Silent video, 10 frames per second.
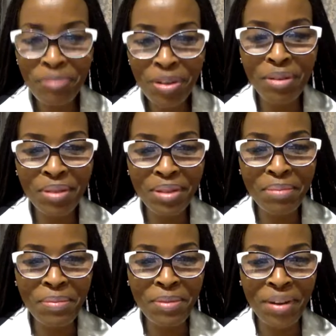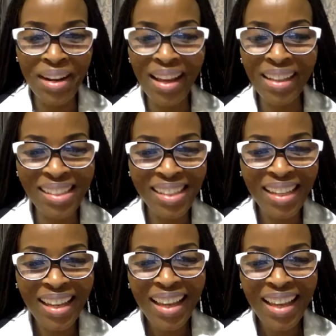been using my product.
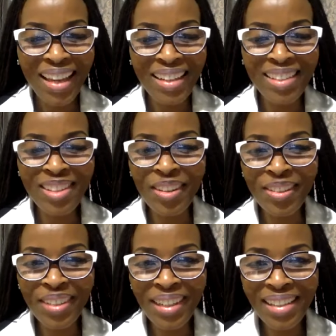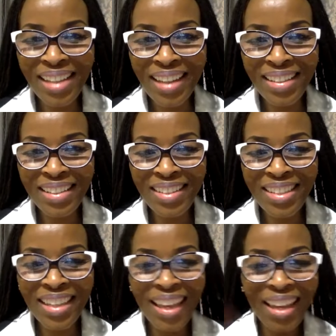And it's so really exciting to
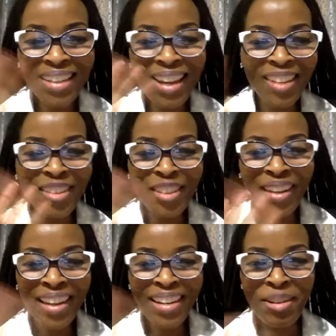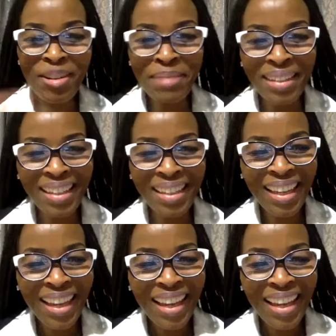see, hey, Tato, hey, Naomi.